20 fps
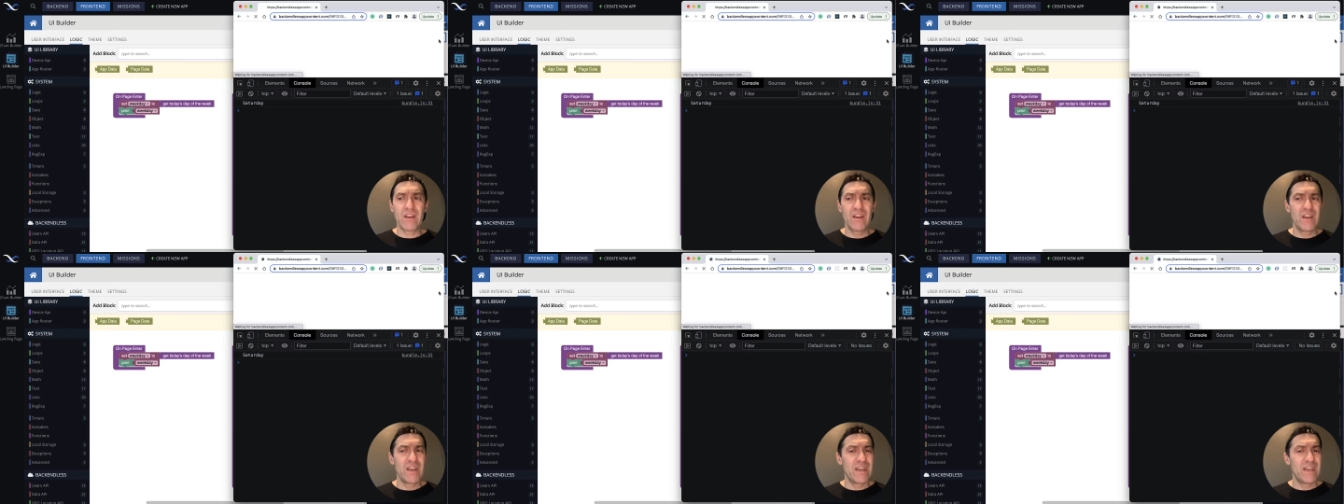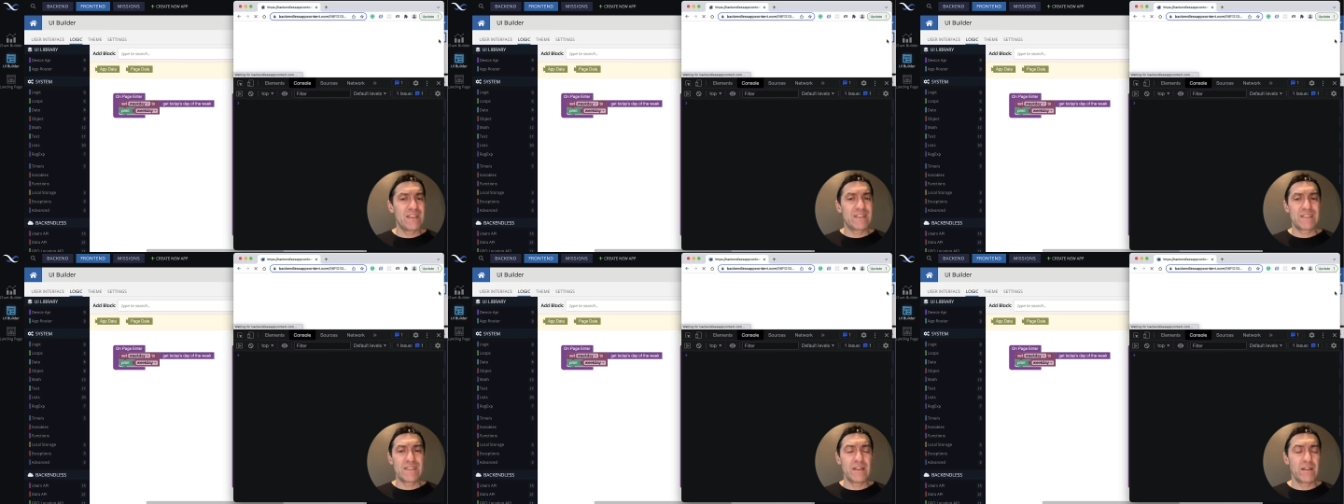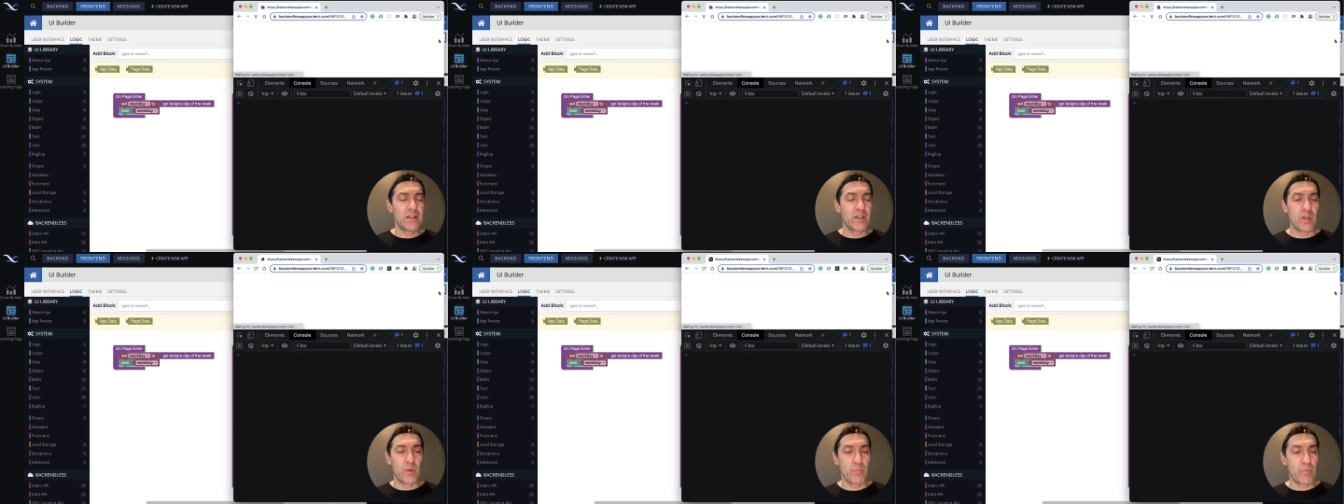it's still
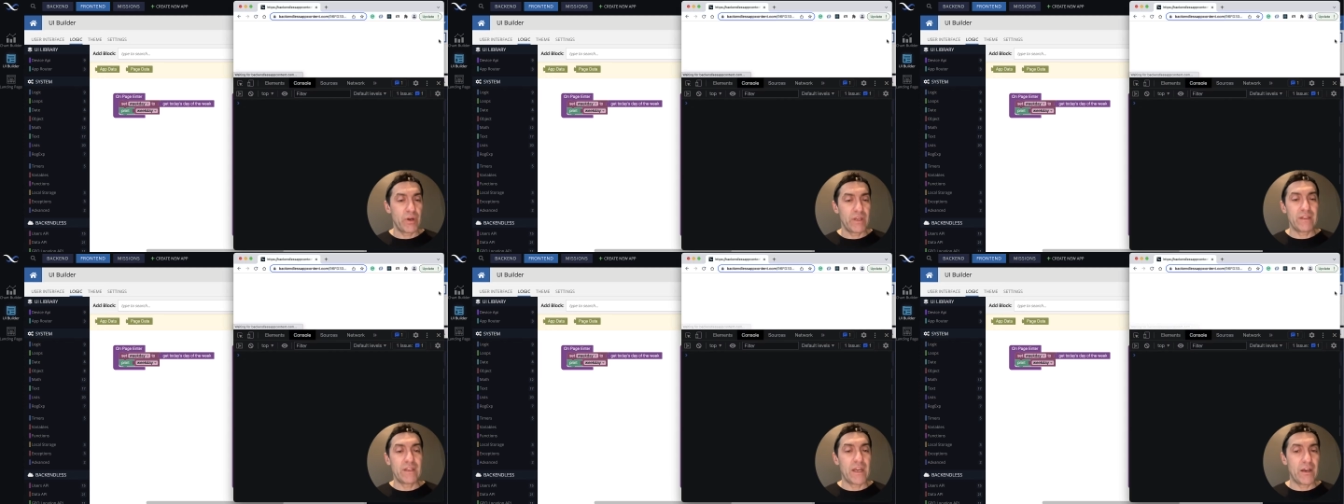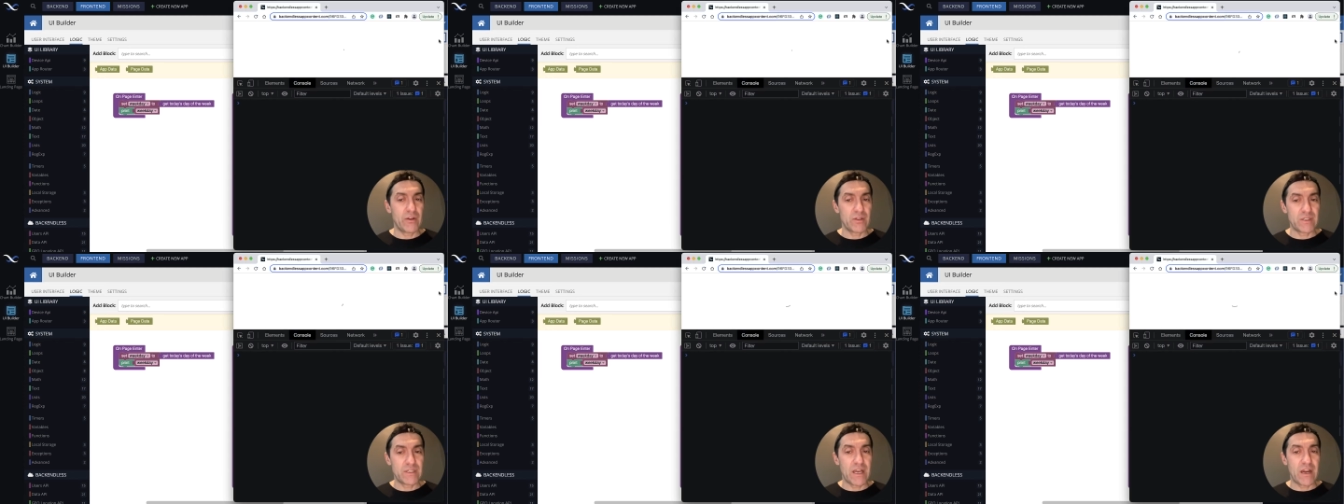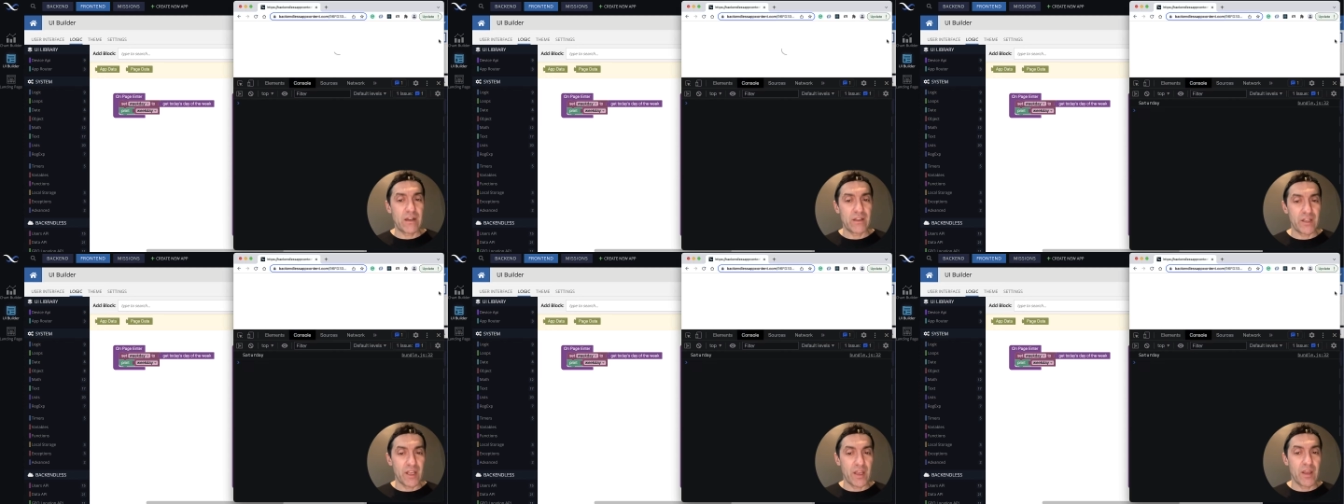going to print out
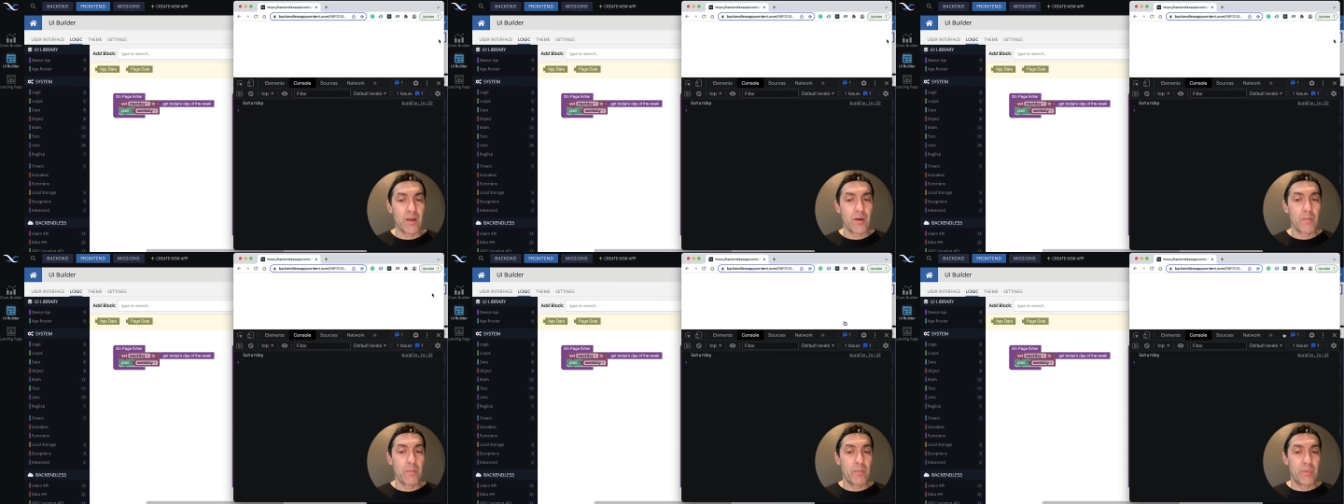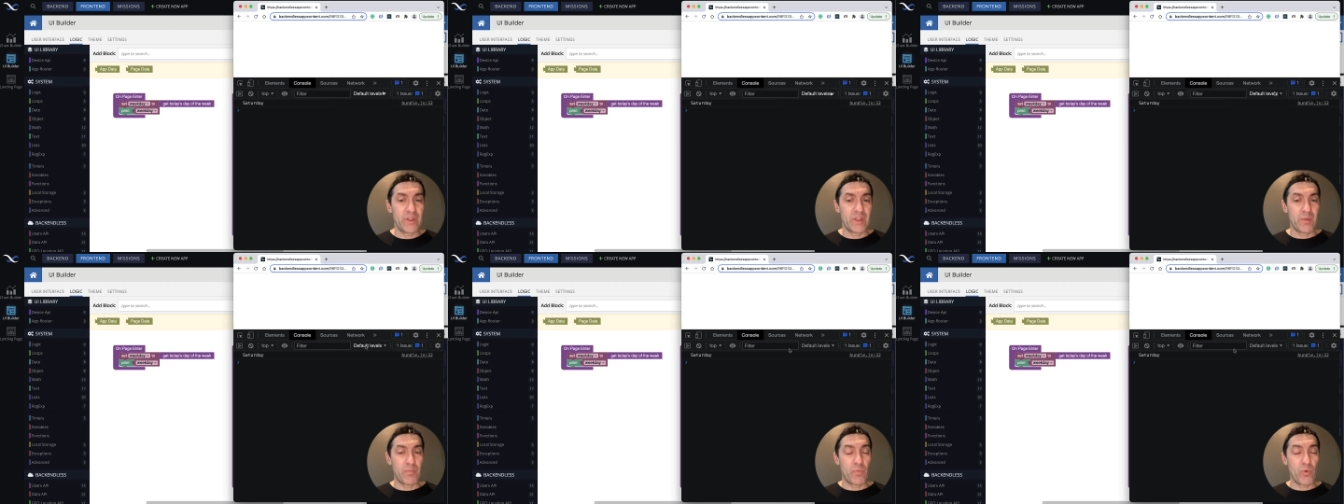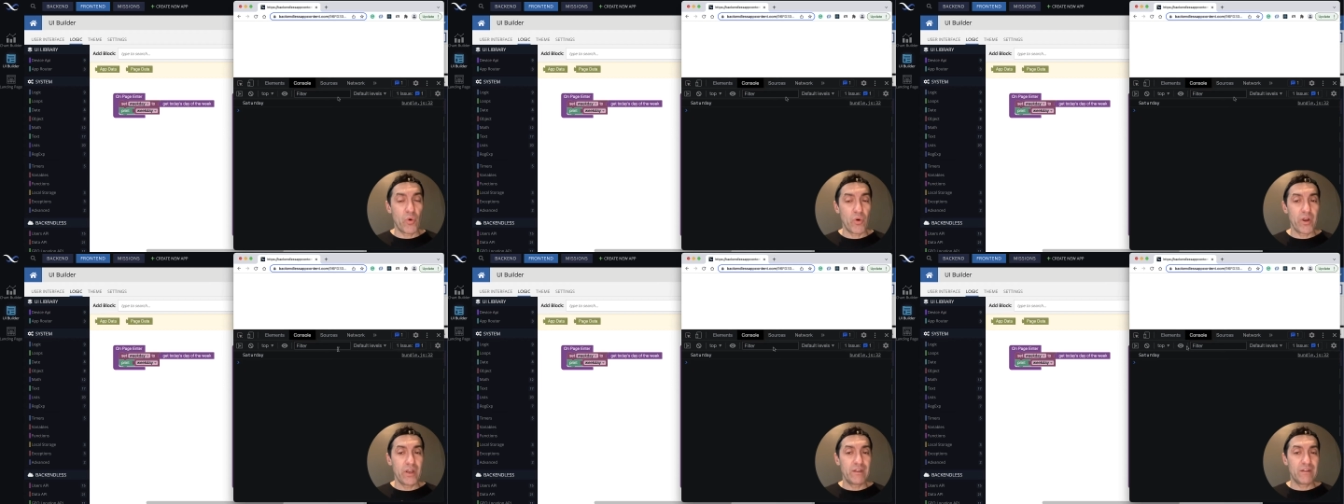Saturday. But the point